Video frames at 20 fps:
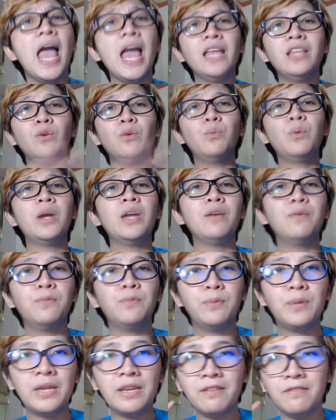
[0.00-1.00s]
Anyway,
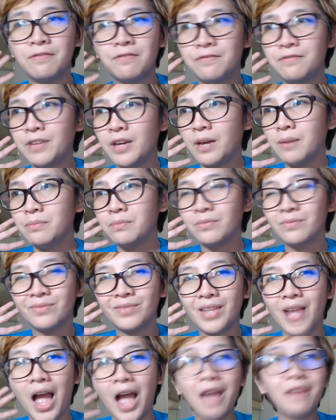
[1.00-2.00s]
we've um,
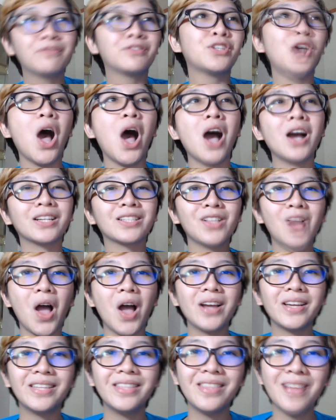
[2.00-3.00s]
I've talked
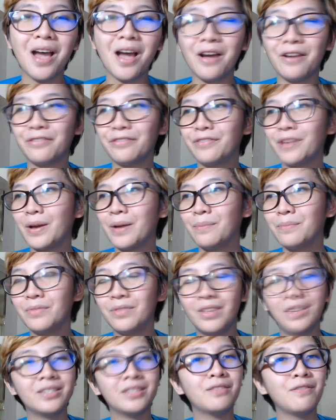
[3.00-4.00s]
long enough. Um,
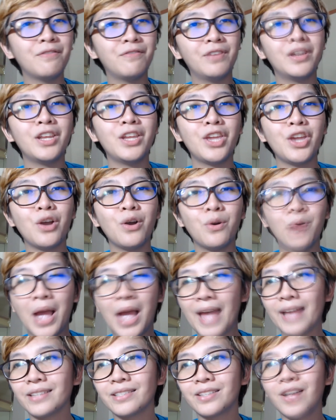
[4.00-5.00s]
this video
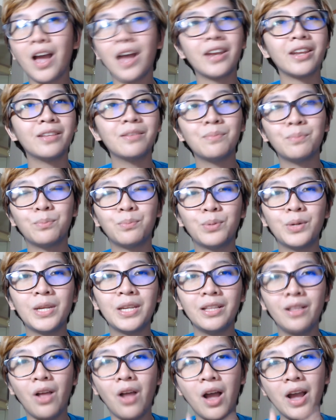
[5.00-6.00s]
has gotten
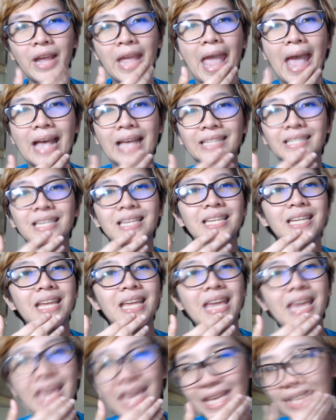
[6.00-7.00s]
pretty long as it
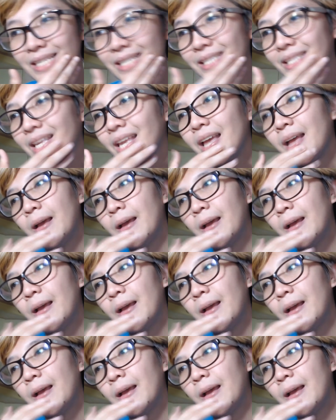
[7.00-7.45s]
is.